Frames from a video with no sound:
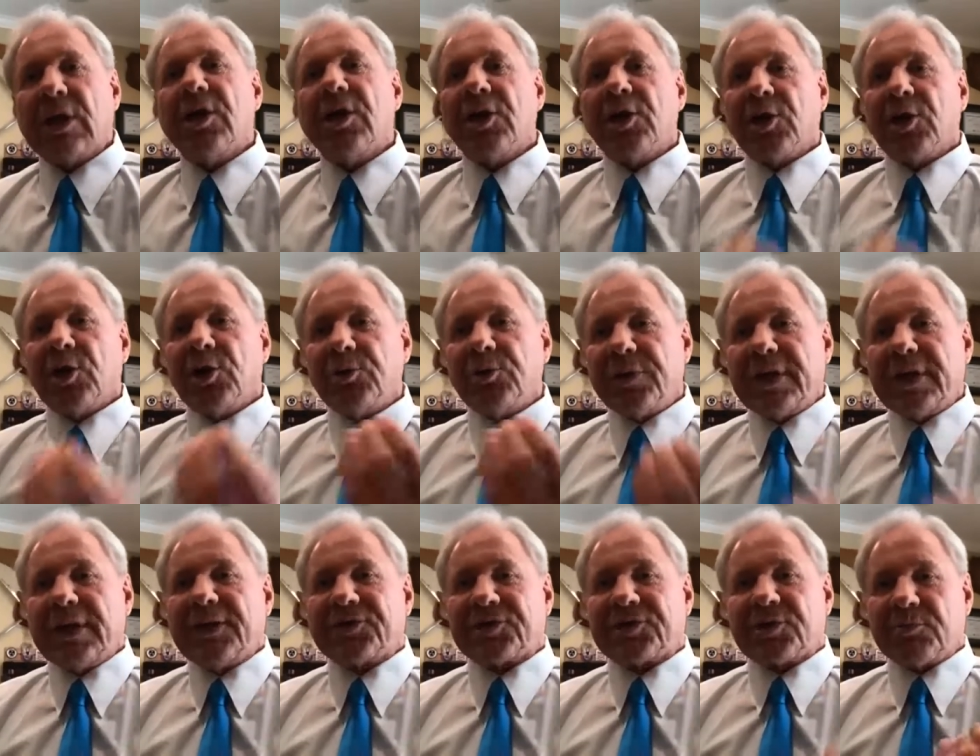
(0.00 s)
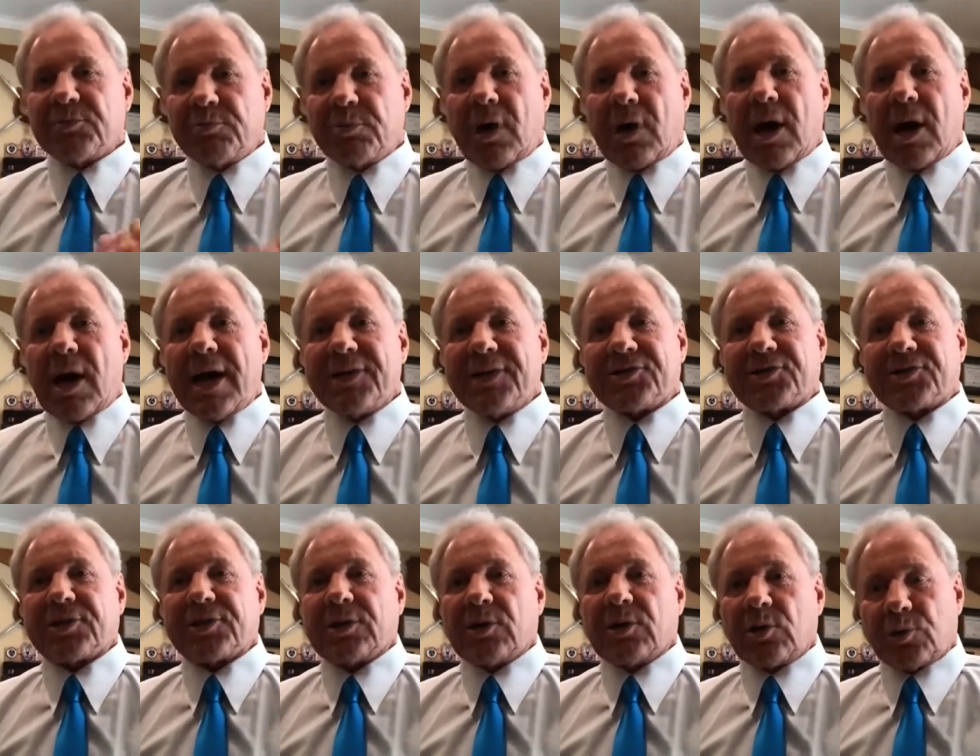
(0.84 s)
who needs to buy,
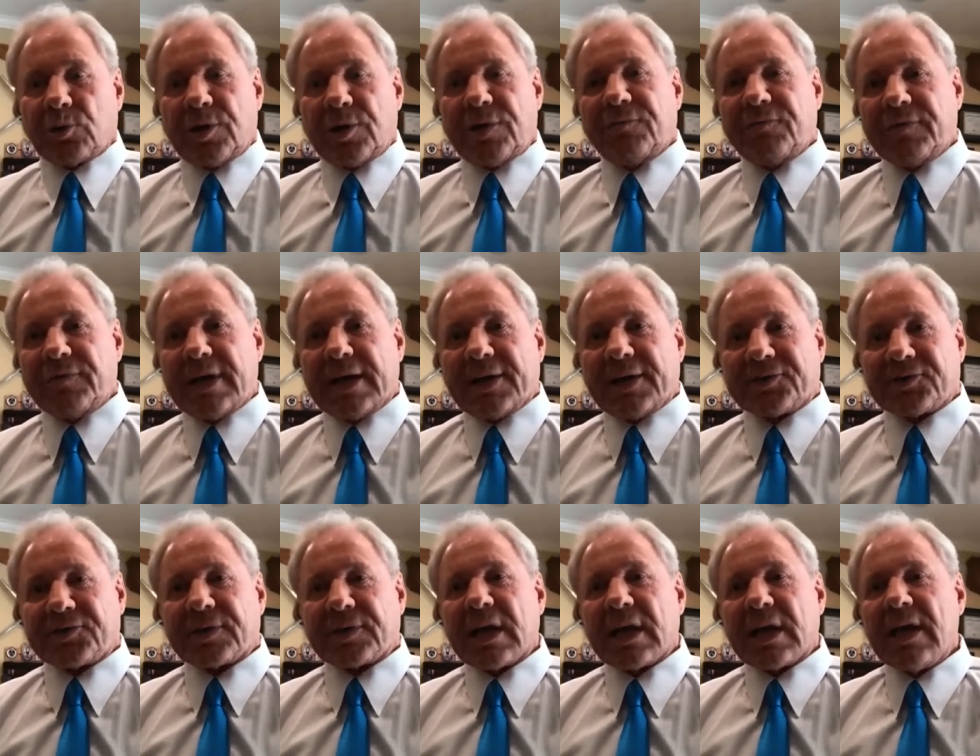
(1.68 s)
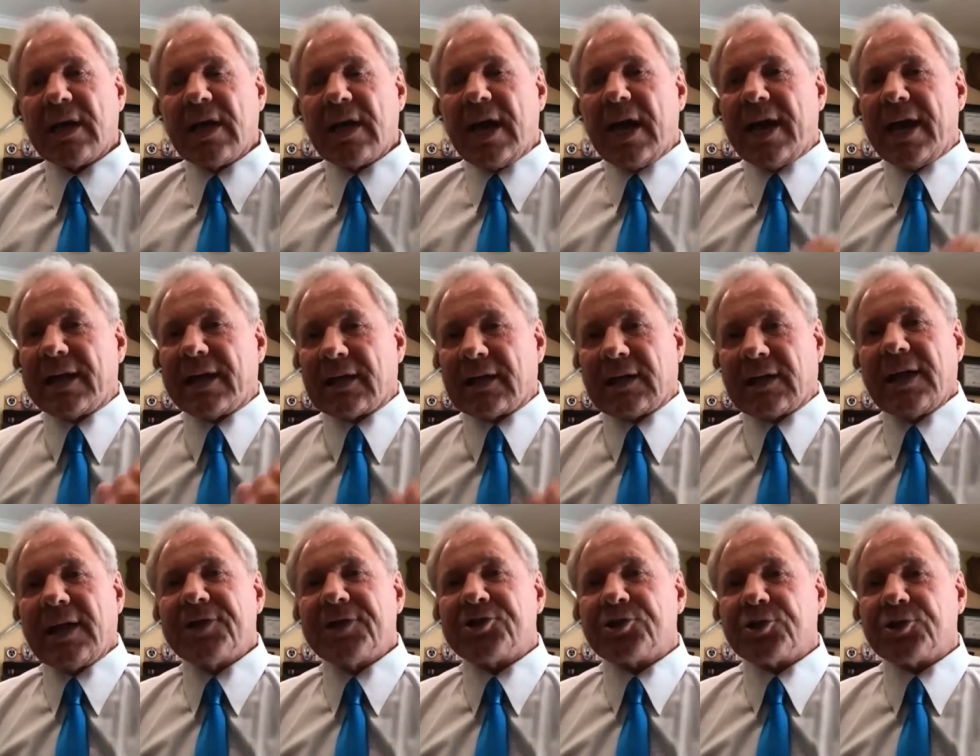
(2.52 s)
sell, or invest. And
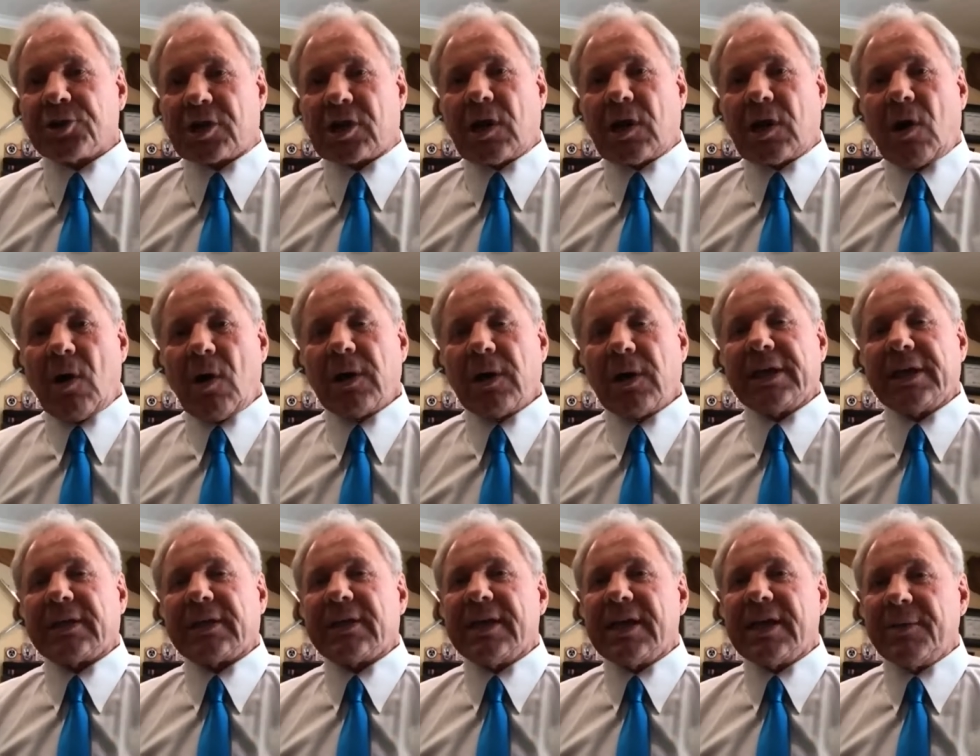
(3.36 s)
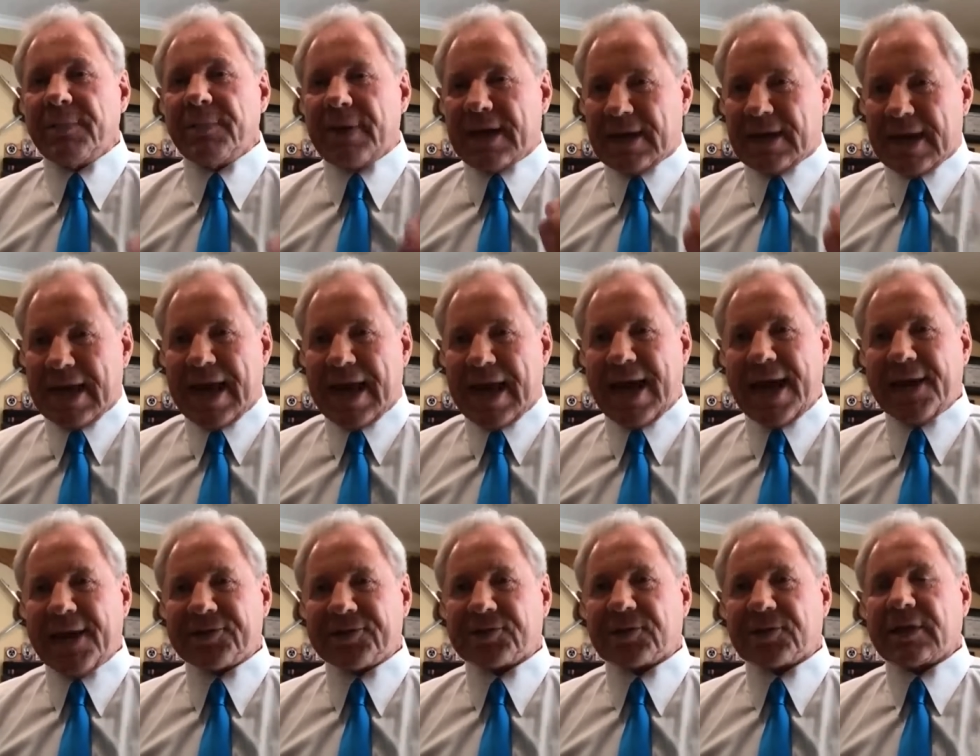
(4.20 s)
unless you're calling them and
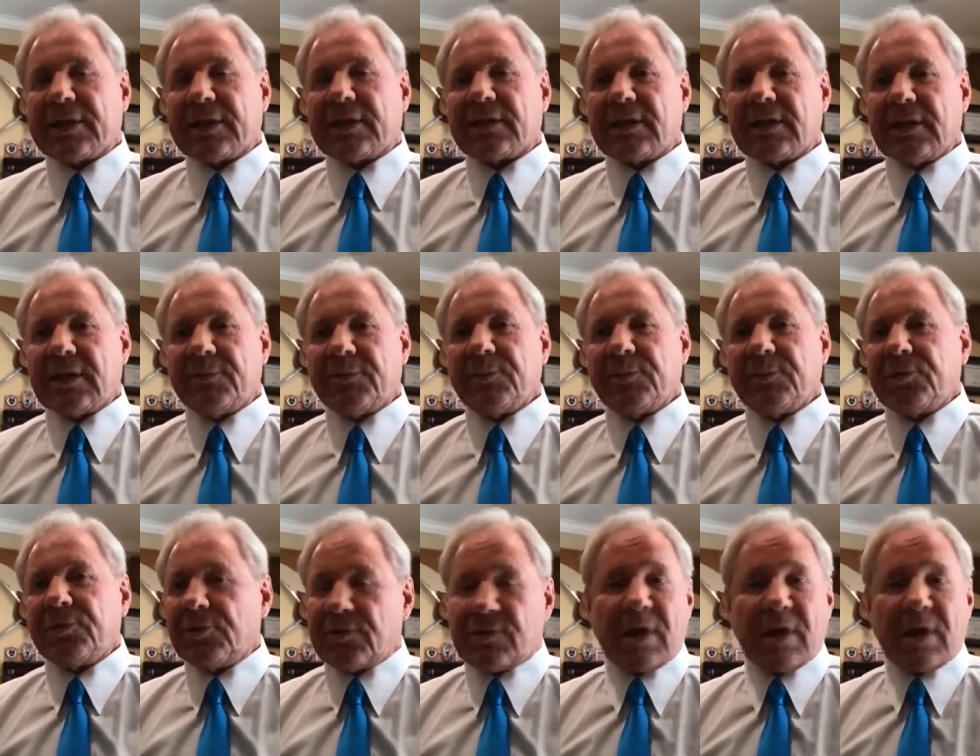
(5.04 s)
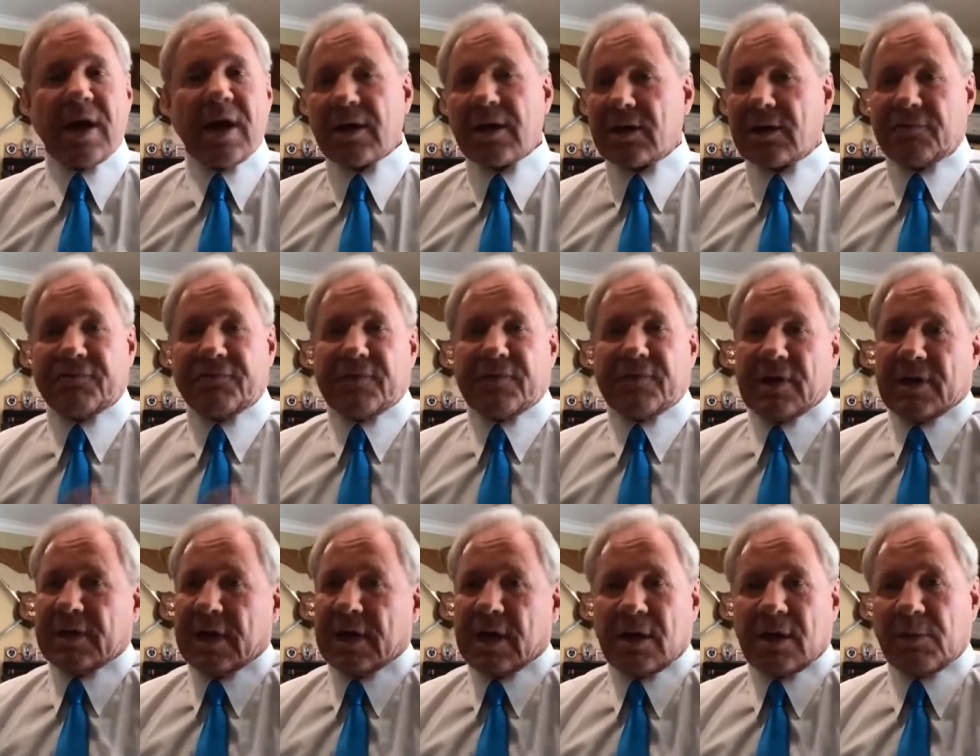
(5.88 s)
asking them, you're not going to
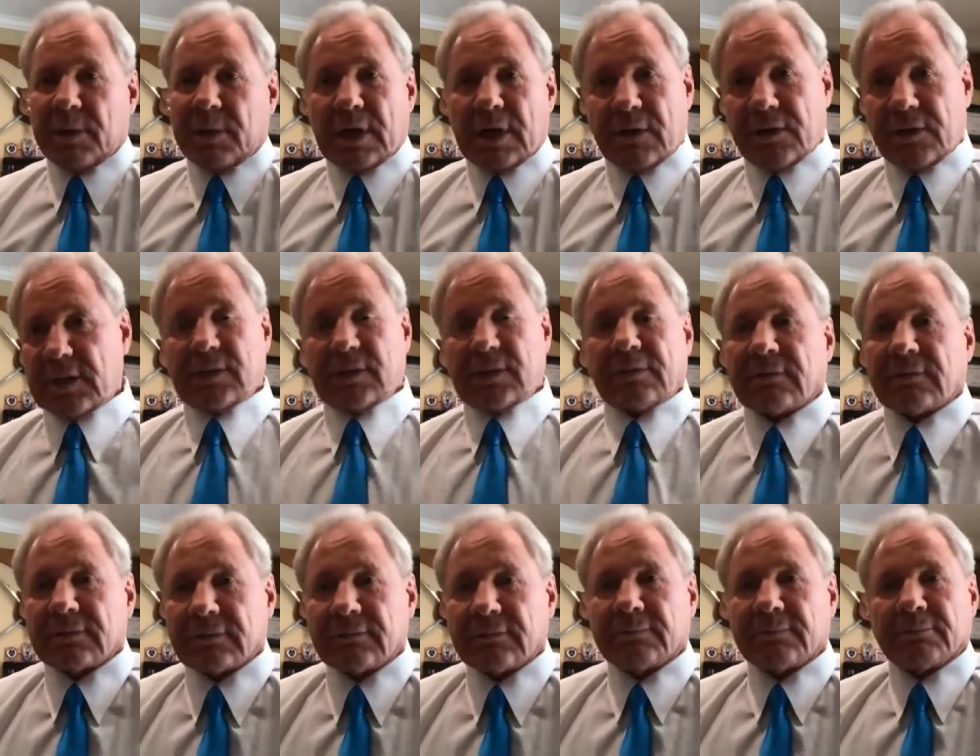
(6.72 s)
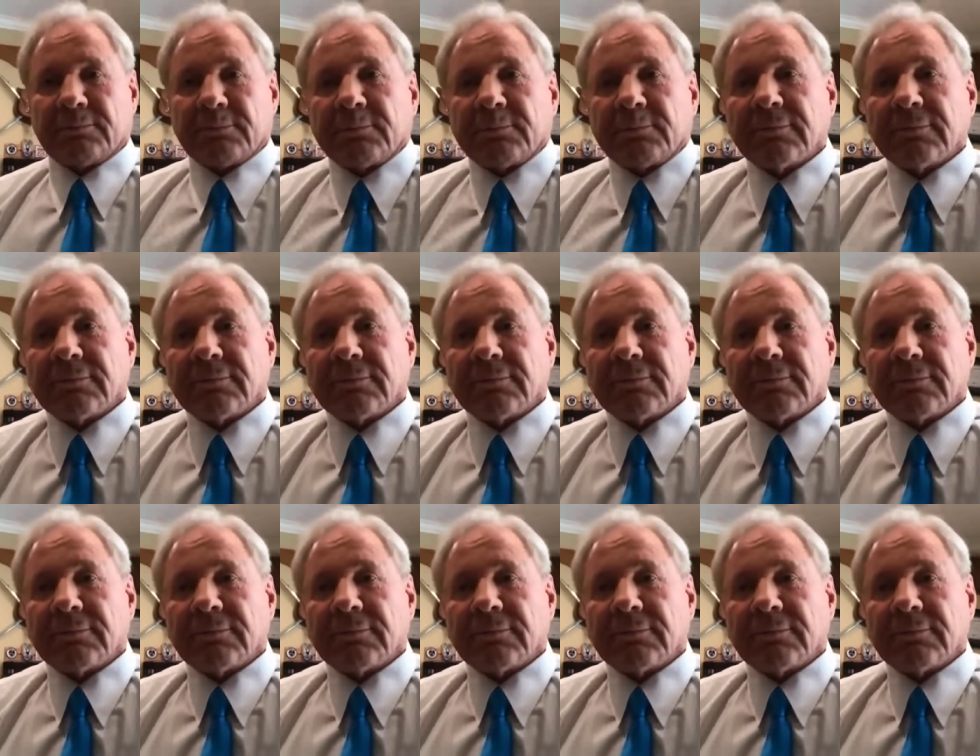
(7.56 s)
find out about it.